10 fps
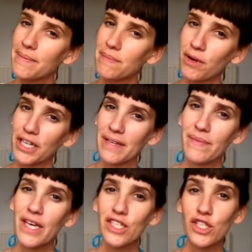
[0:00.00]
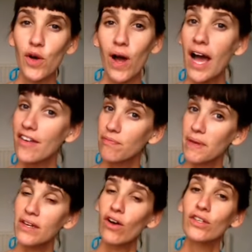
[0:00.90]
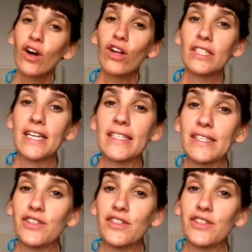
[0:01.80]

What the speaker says: everybody. So I've been on holidays.